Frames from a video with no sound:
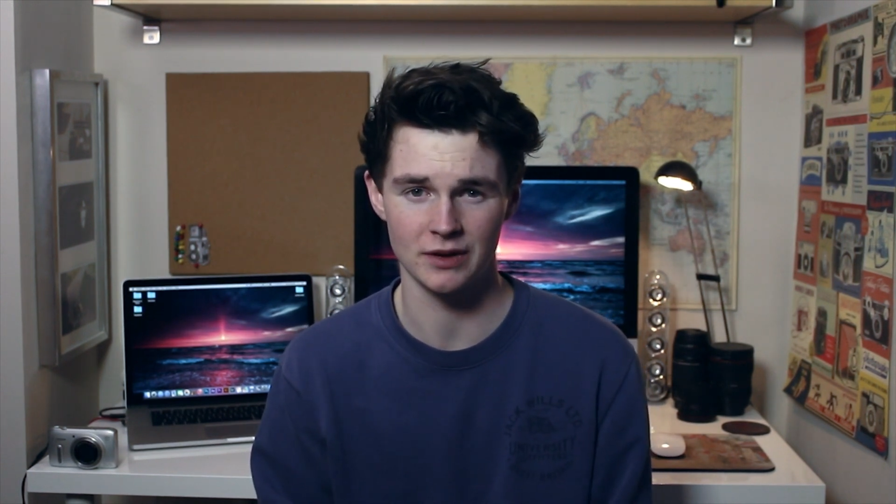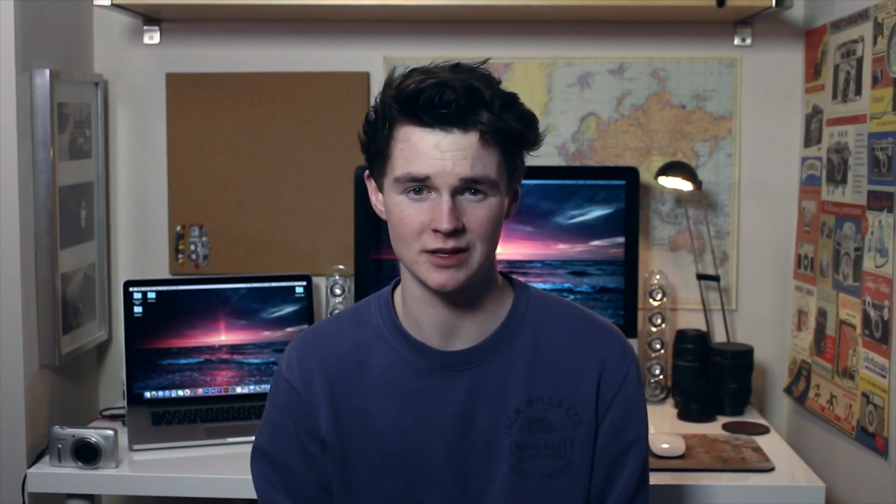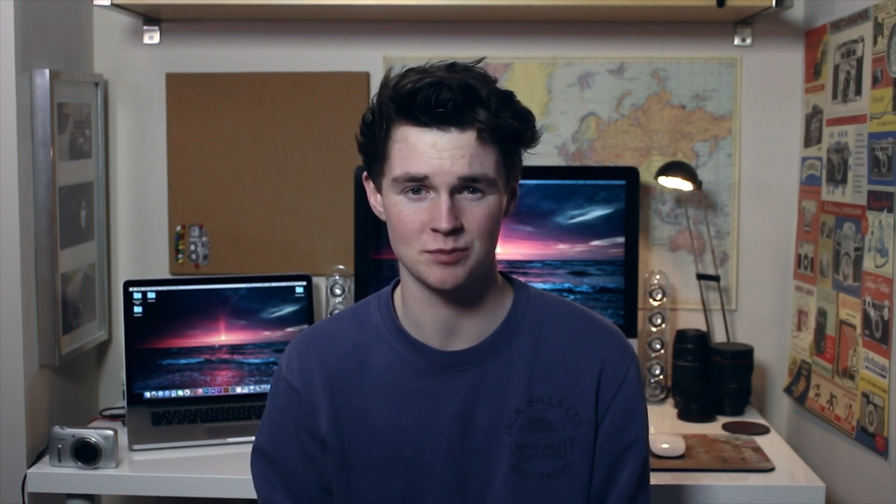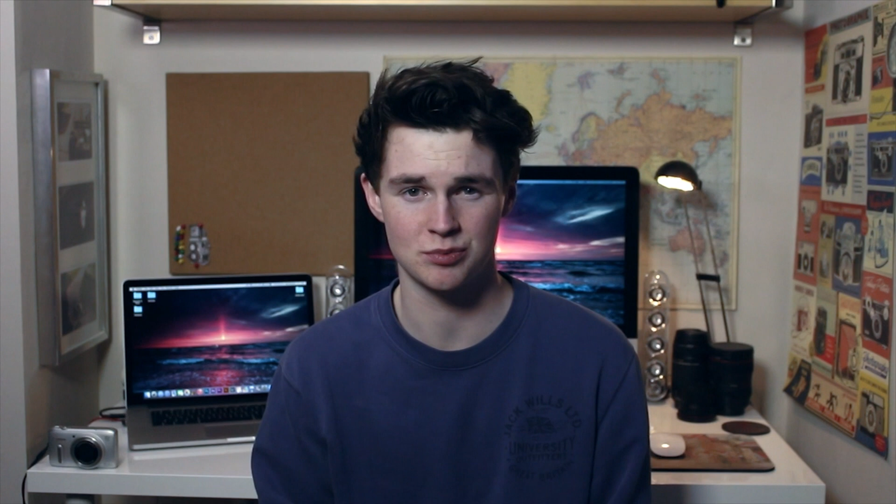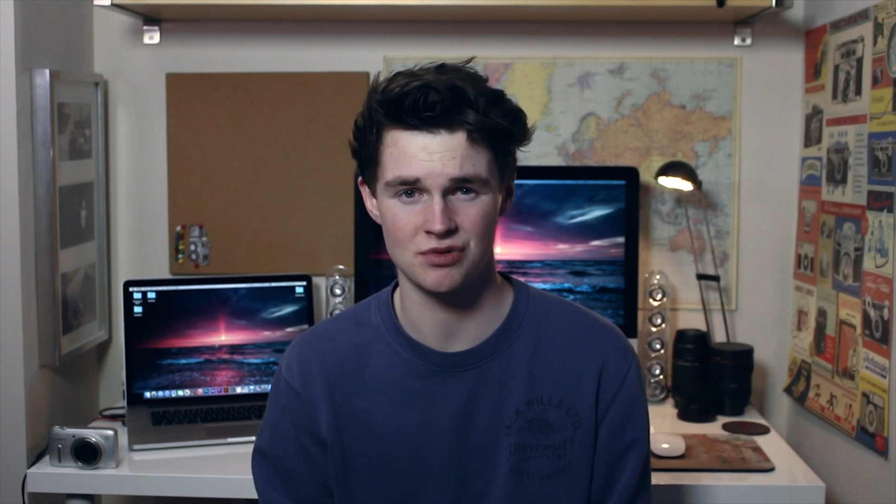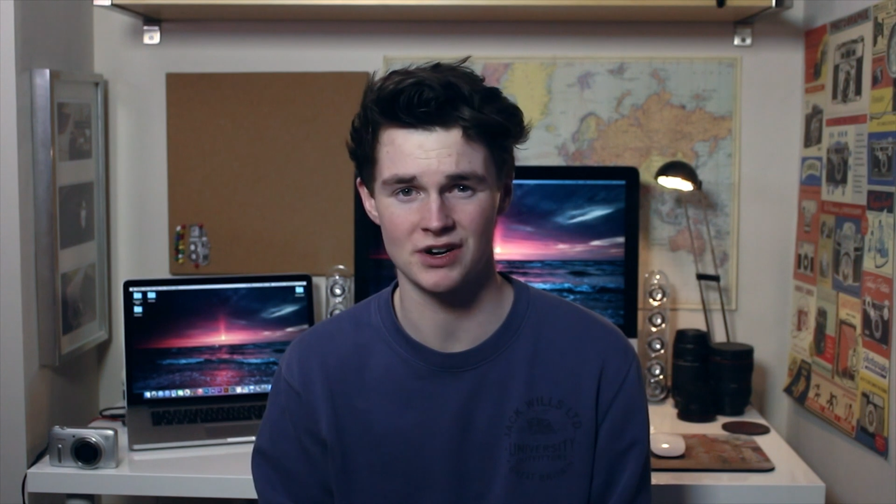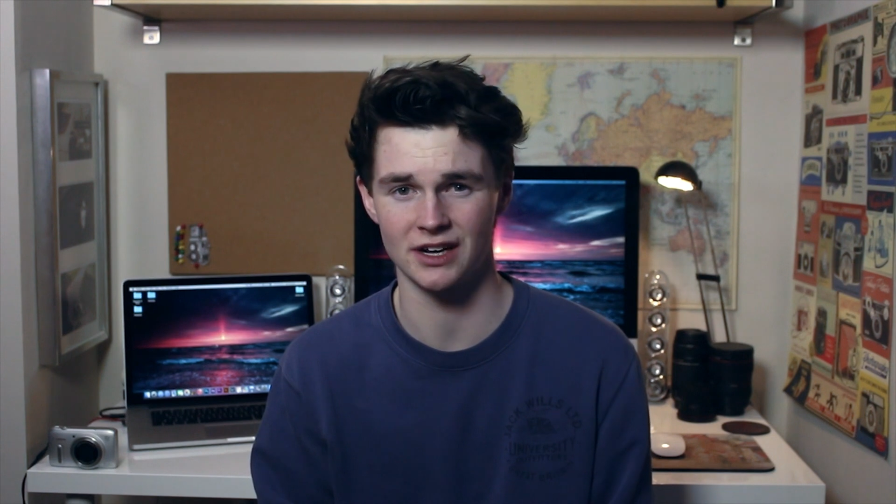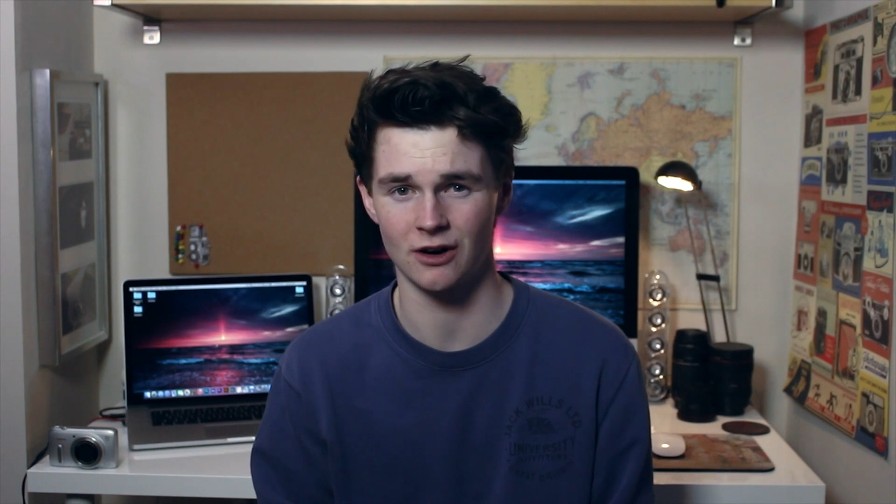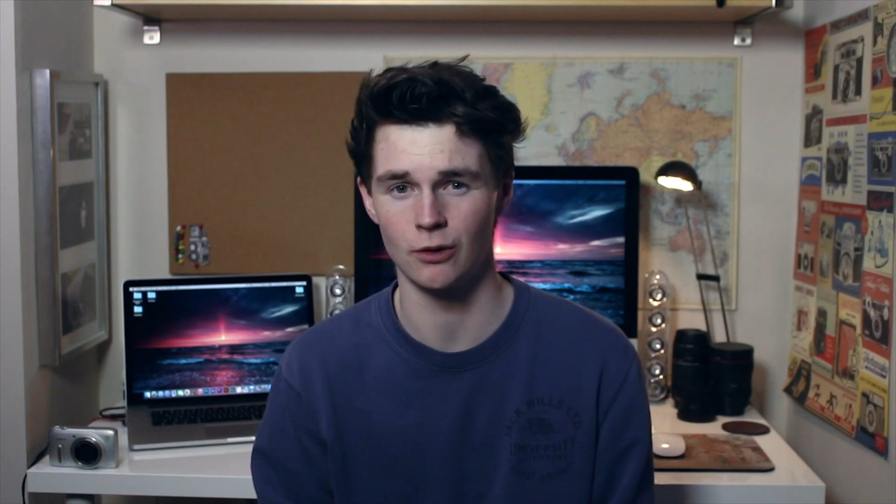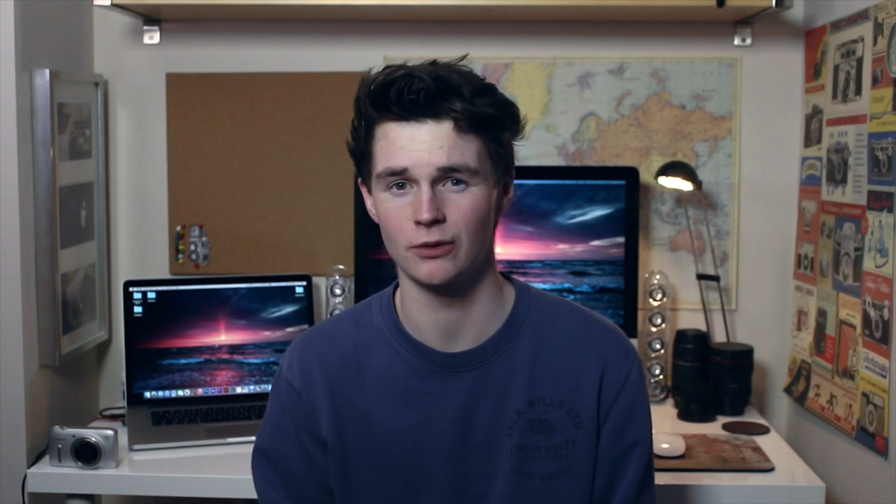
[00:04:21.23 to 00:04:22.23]
but it's
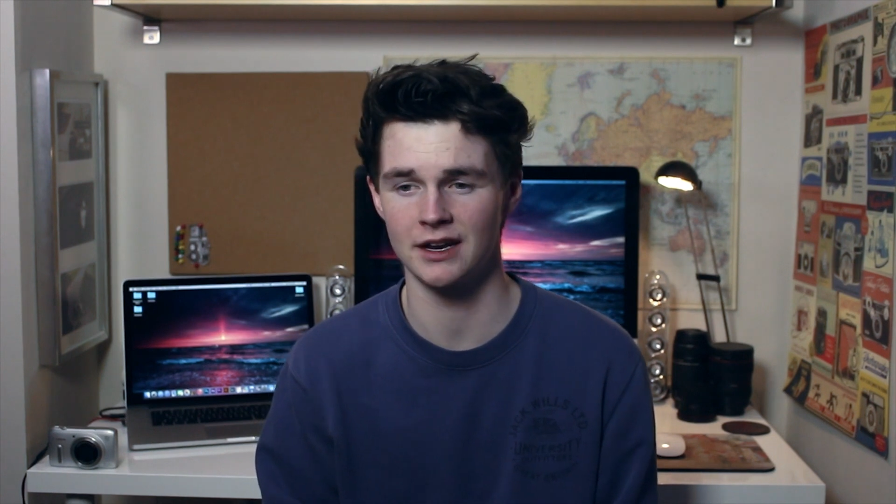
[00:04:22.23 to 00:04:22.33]
pretty old.